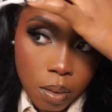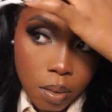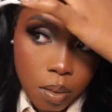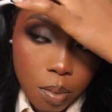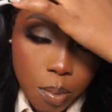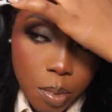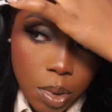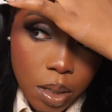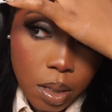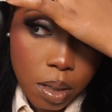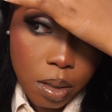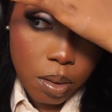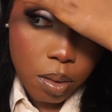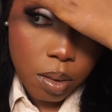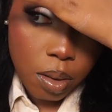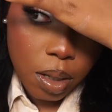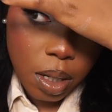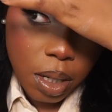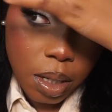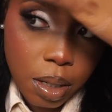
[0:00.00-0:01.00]
to make it
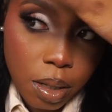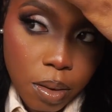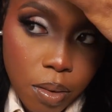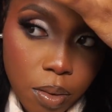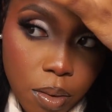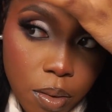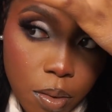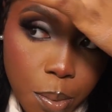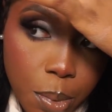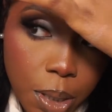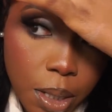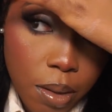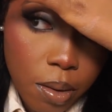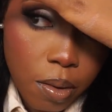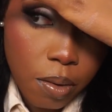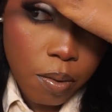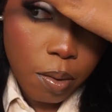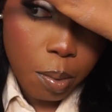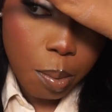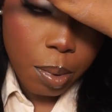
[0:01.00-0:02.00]
look like it was part
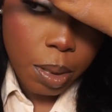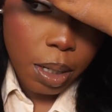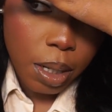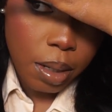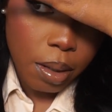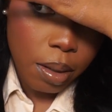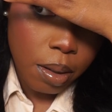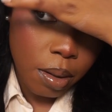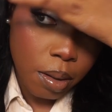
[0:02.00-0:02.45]
of the plan.